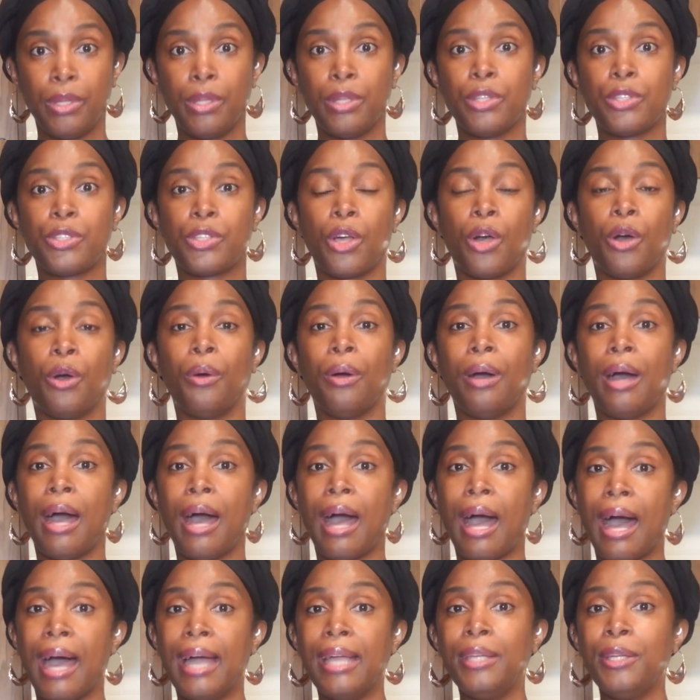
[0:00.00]
So
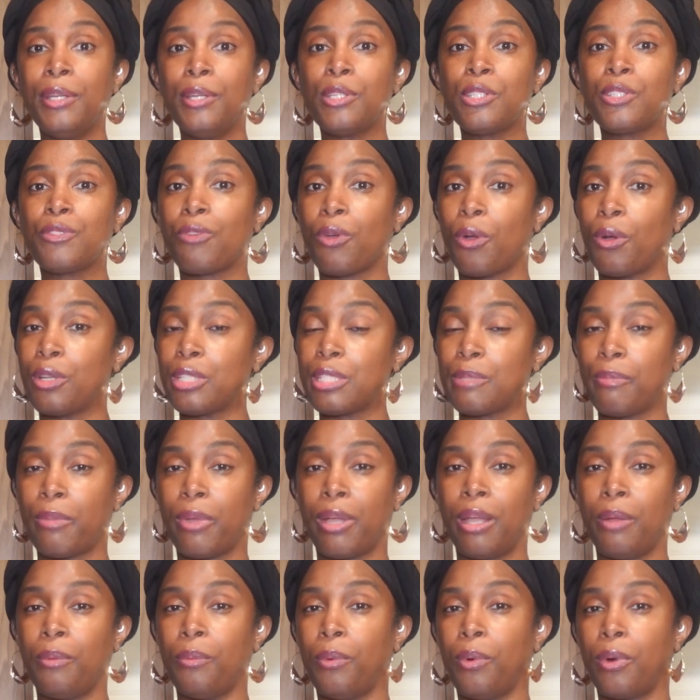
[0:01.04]
I used
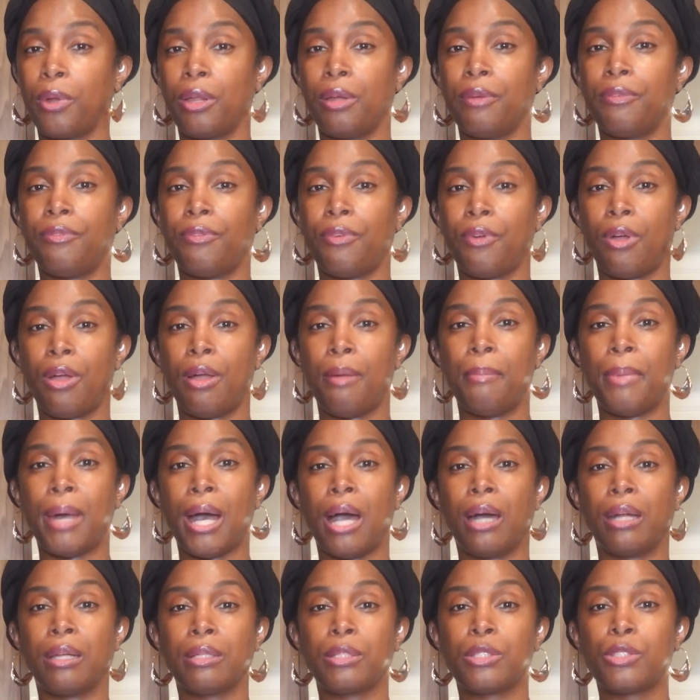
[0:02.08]
rosemary water for
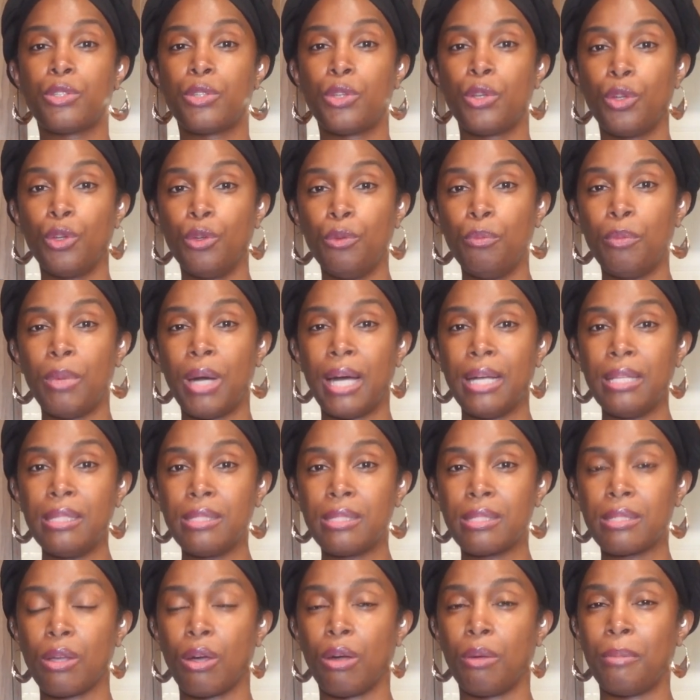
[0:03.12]
about 2
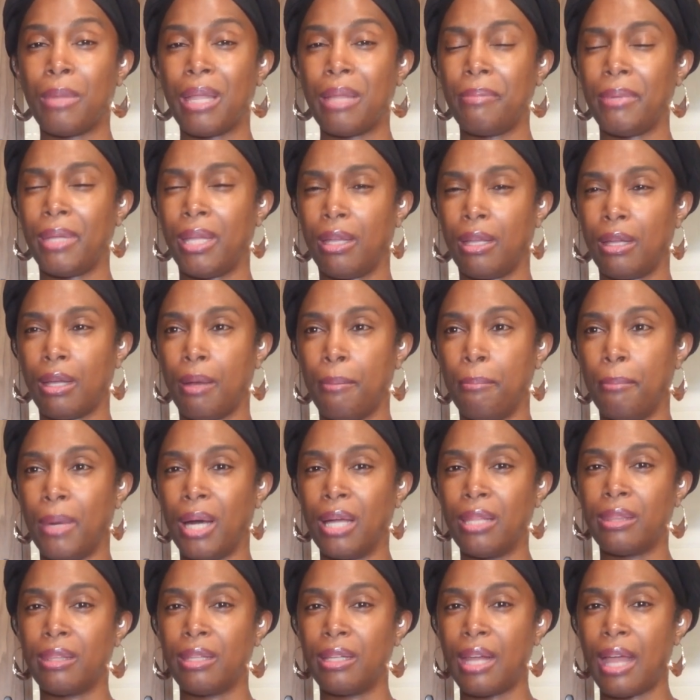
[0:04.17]
months or maybe a
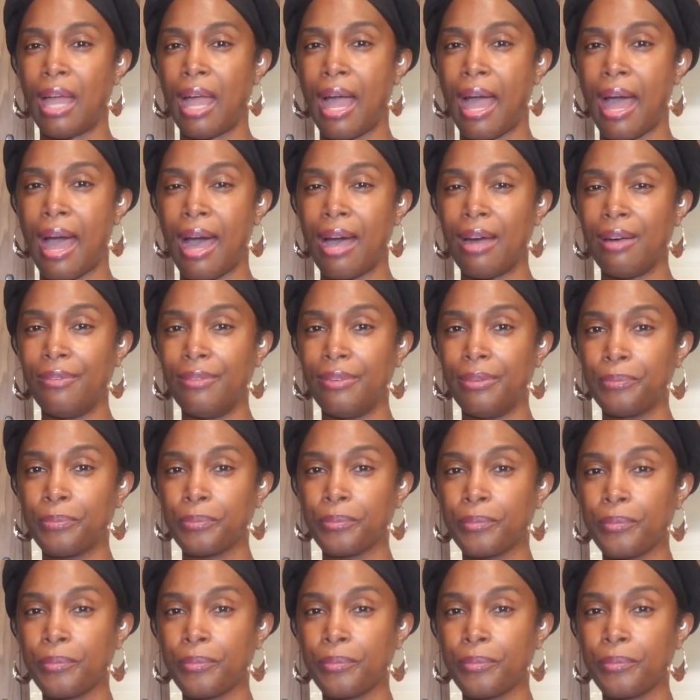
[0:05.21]
month and a half,